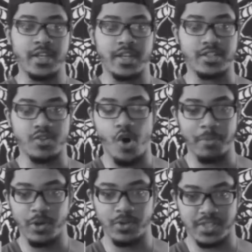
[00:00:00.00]
is
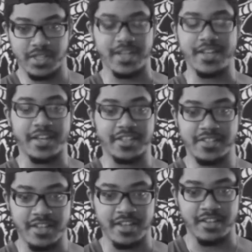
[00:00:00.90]
almost
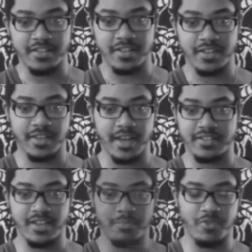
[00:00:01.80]
extinct.
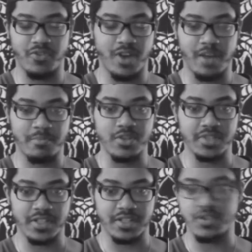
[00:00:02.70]
That type of
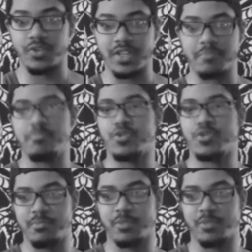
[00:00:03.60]
music is only mostly